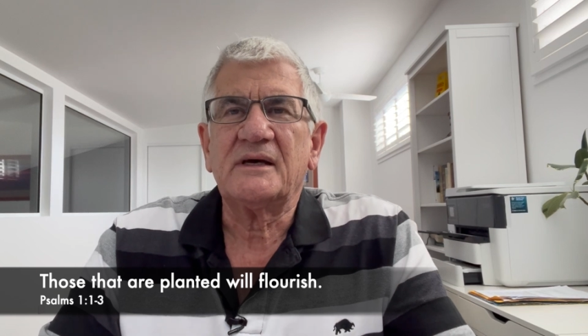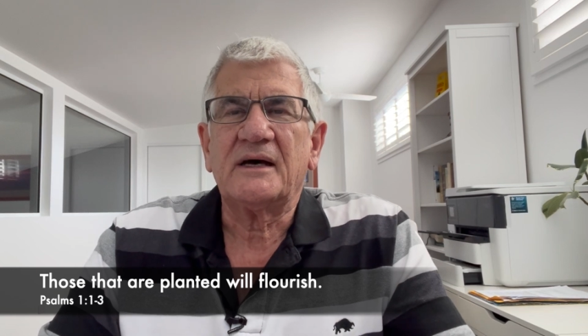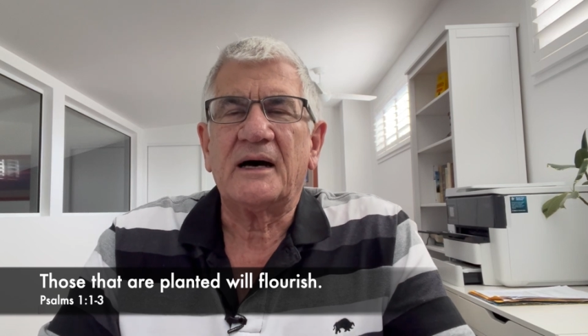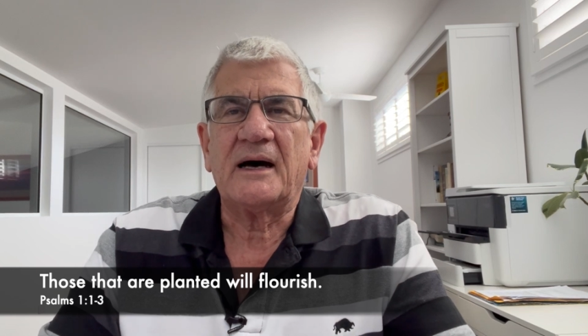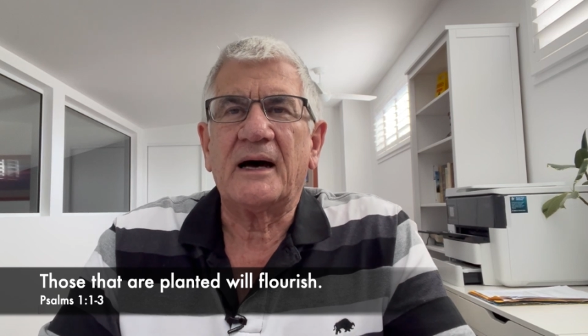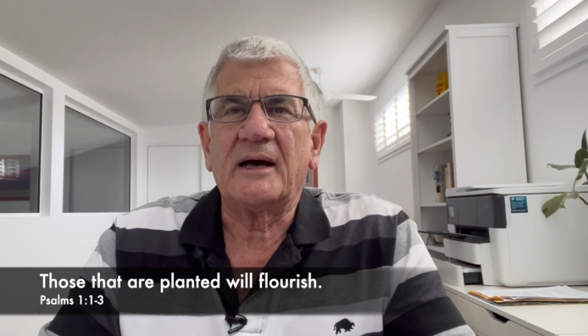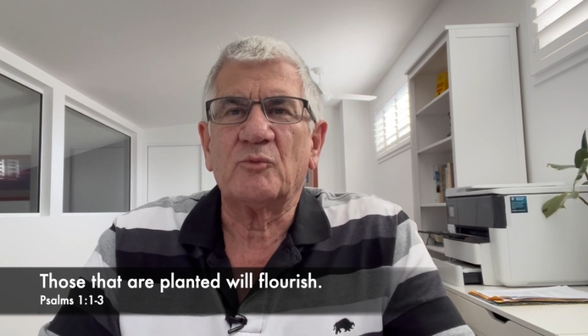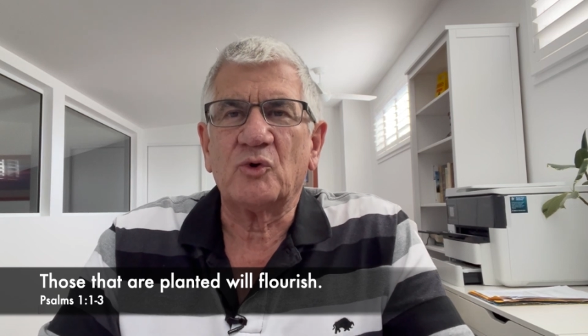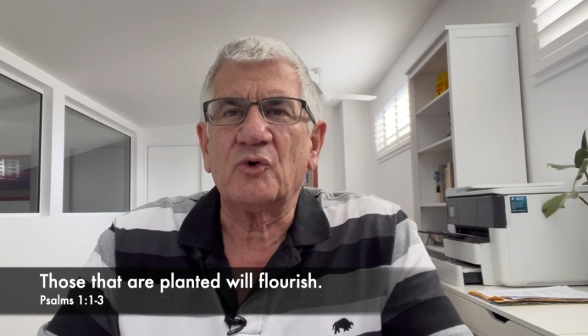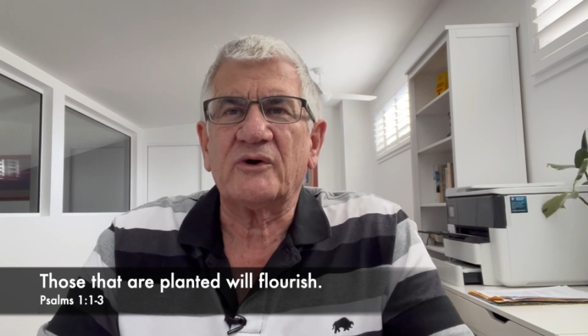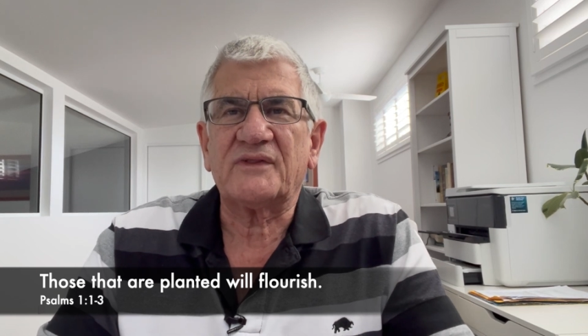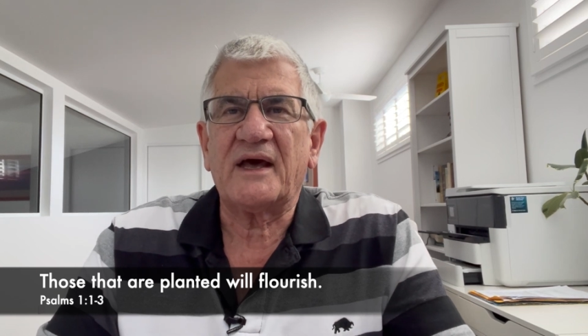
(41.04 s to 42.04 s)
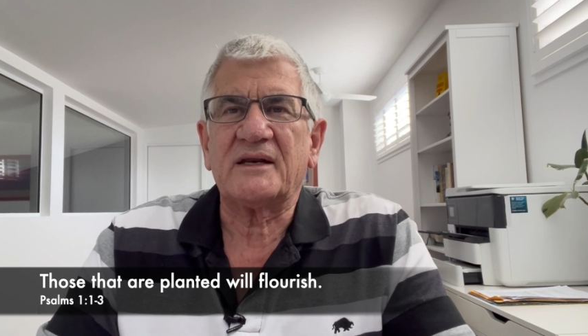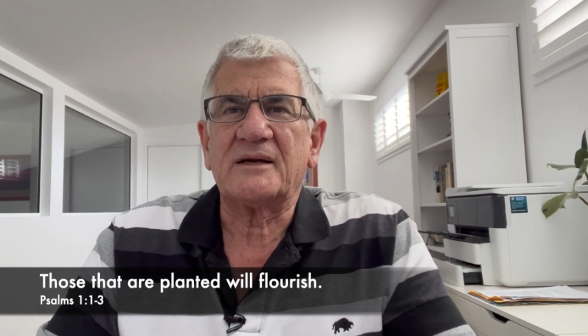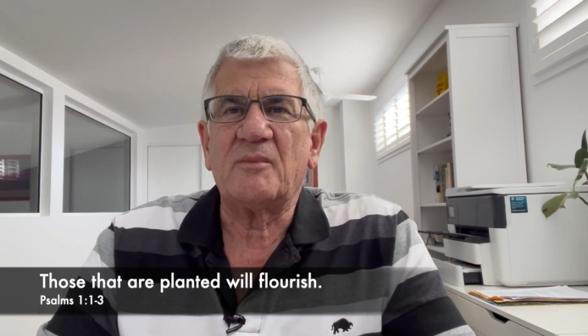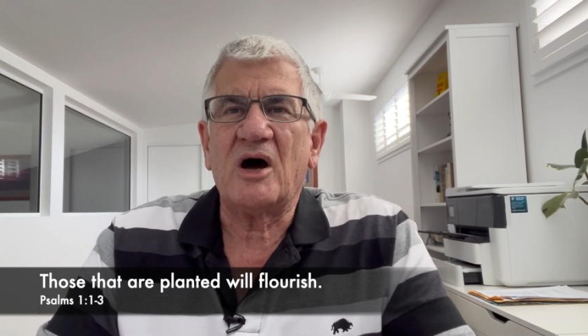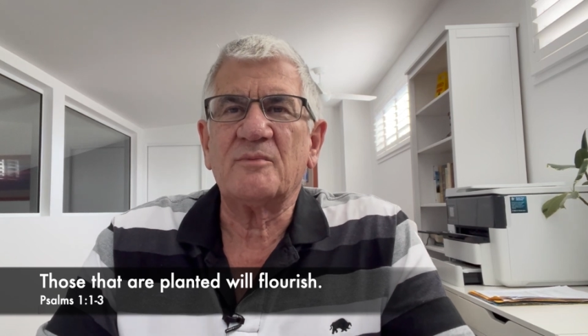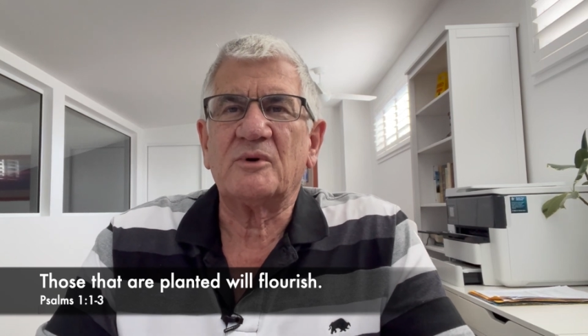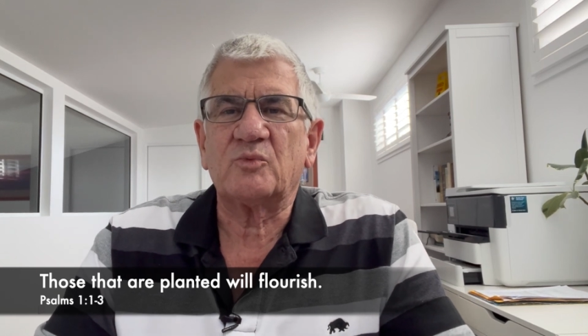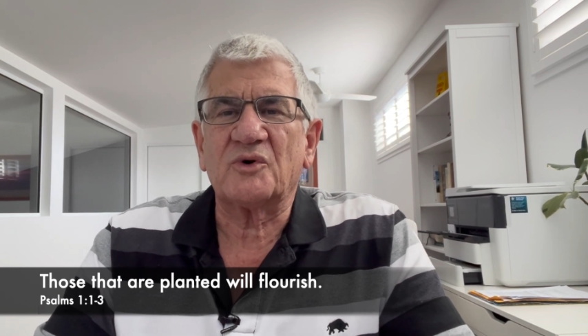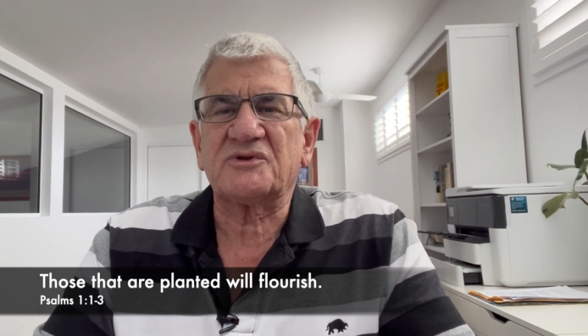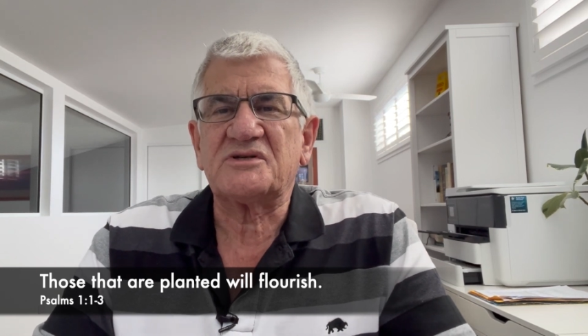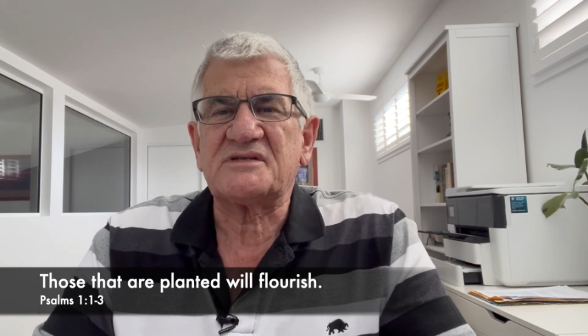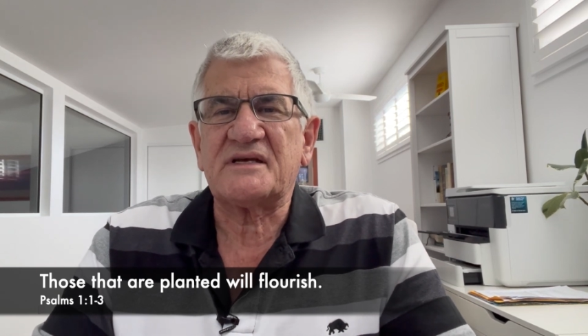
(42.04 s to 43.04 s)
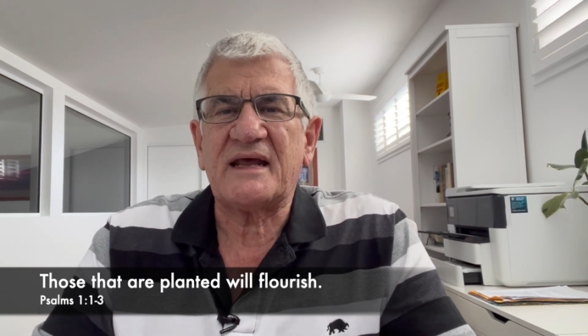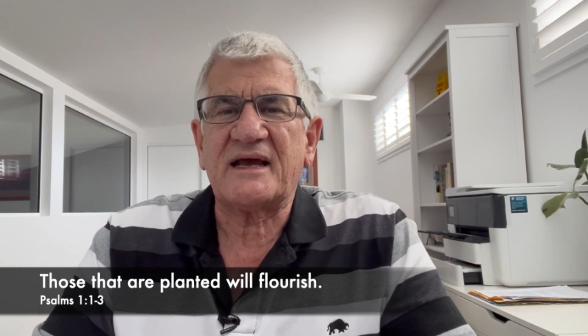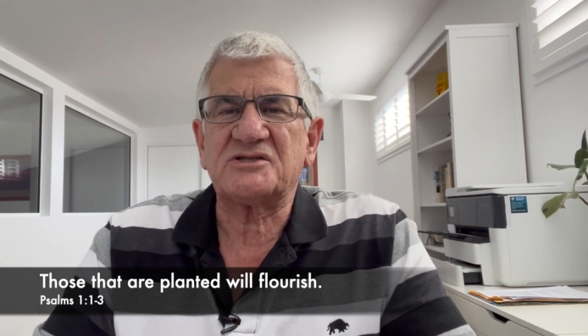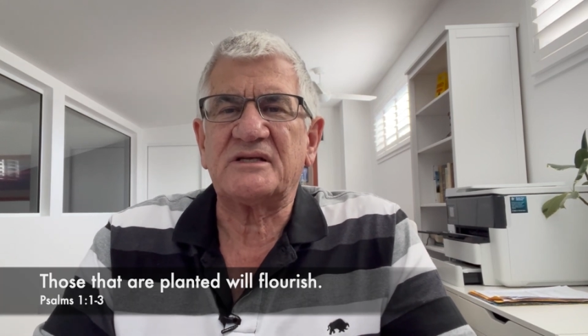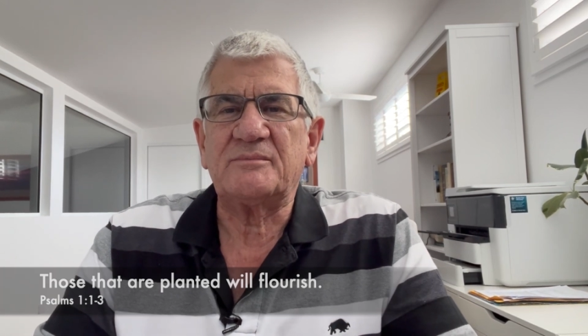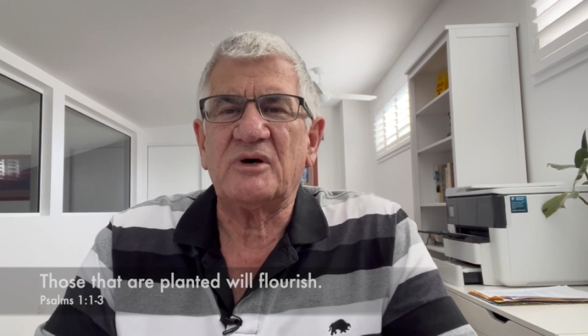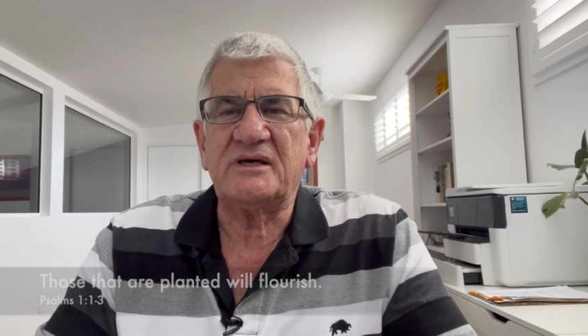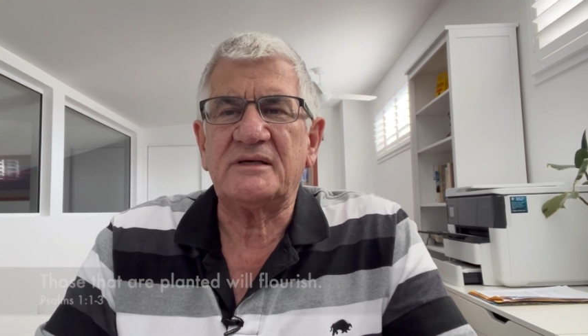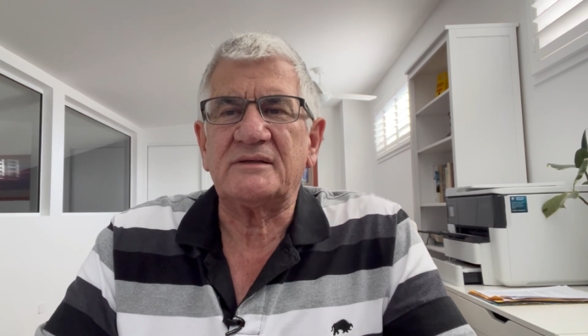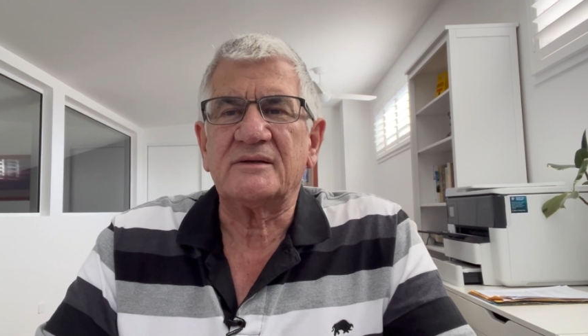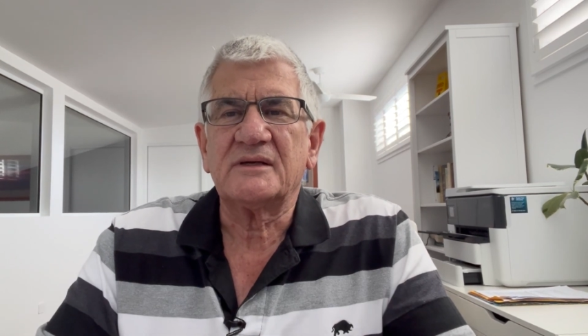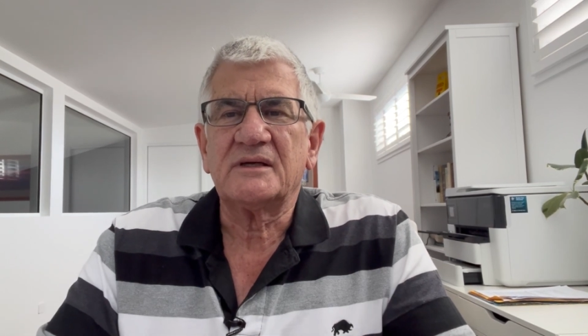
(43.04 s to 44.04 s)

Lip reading: and we'll look at that in a moment, what does that actually mean?